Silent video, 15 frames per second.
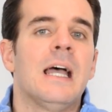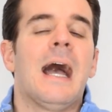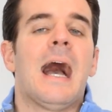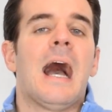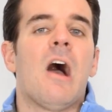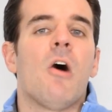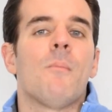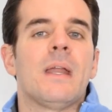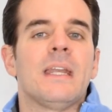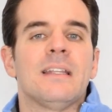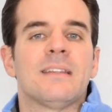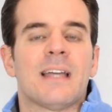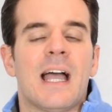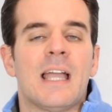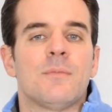how many
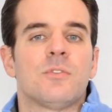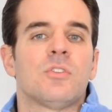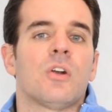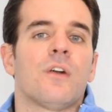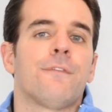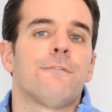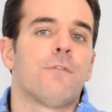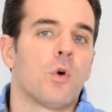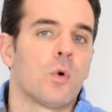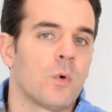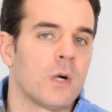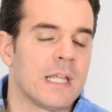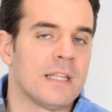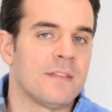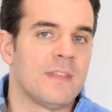times they're
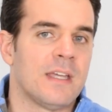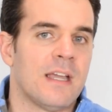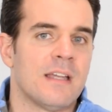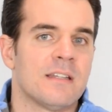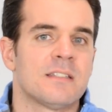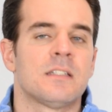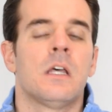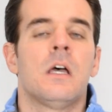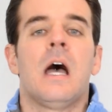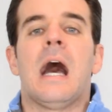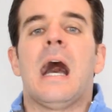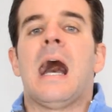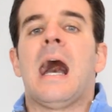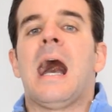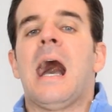forwarding this,
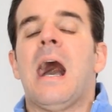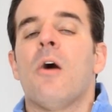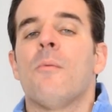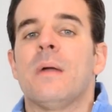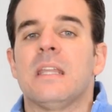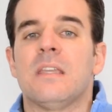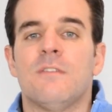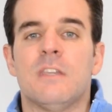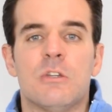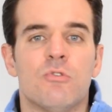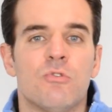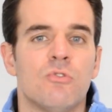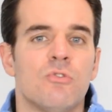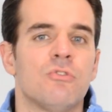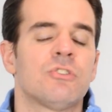how many
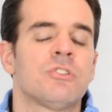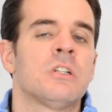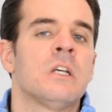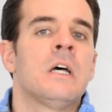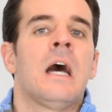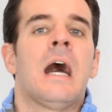views.